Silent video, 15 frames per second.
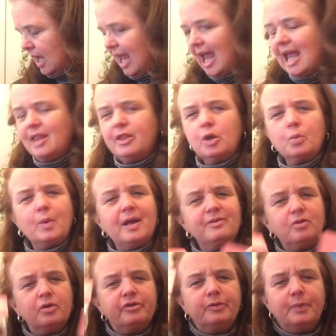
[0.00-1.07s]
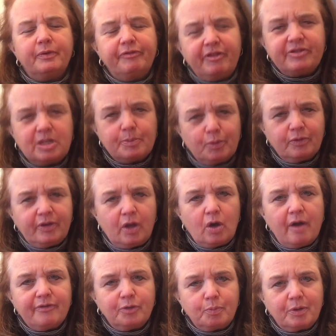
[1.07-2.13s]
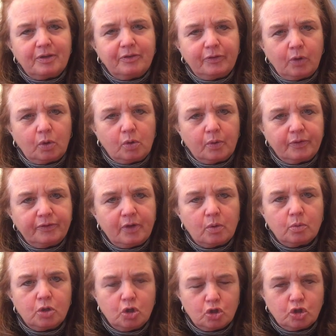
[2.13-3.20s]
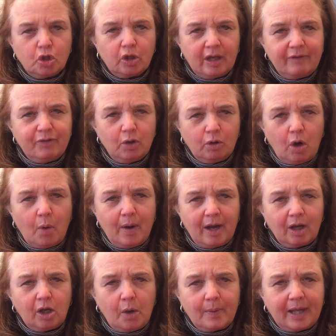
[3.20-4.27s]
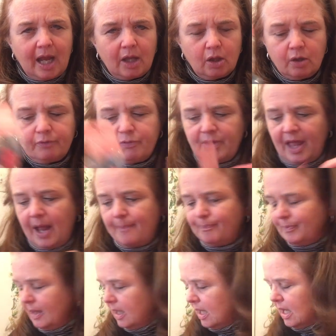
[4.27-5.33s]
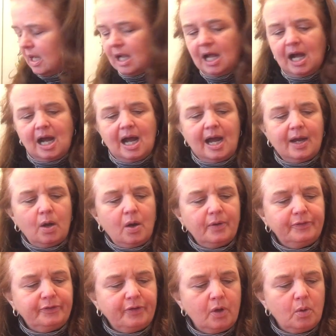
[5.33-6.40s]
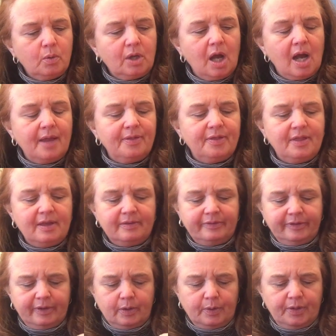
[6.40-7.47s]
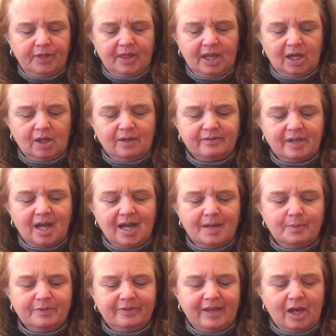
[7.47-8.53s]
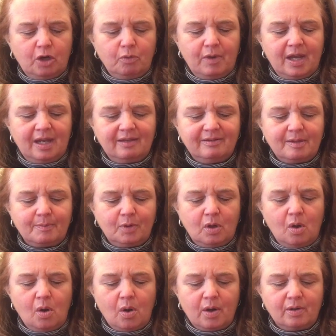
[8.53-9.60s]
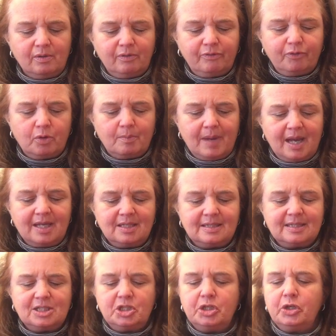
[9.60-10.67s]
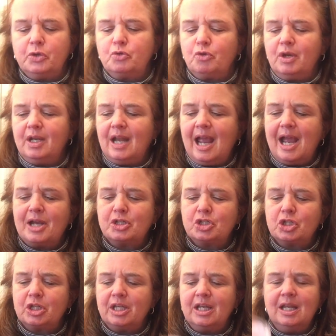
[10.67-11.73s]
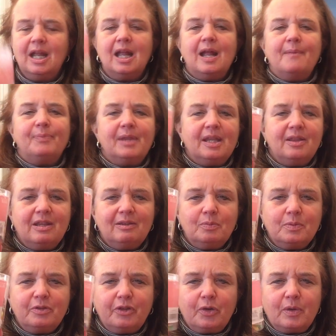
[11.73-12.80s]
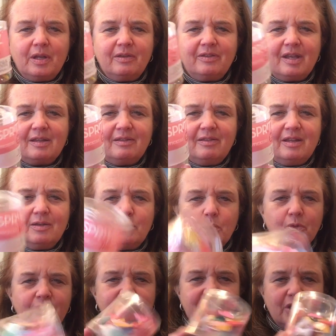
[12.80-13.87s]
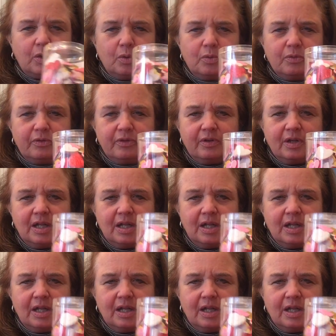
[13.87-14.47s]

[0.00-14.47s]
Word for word: And there was also a 15% off Spritz Circle, so you should, if you go going out, look for that. I also got this little thing because I was decorating some cards for my children, actually. This was 30 cents. These were stickers.